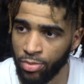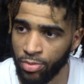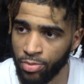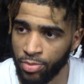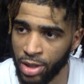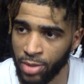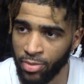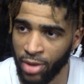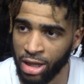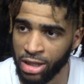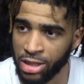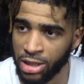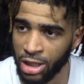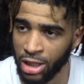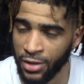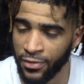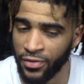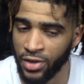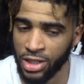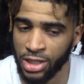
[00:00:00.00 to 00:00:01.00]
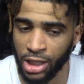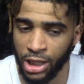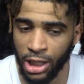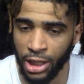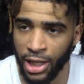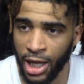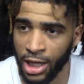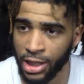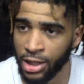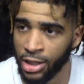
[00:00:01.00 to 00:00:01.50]
be mentally and
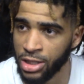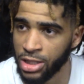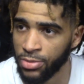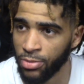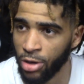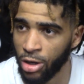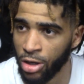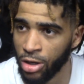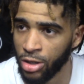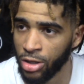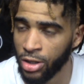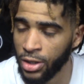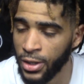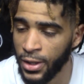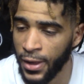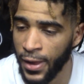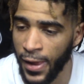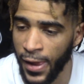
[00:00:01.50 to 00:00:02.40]
physically locked in tomorrow,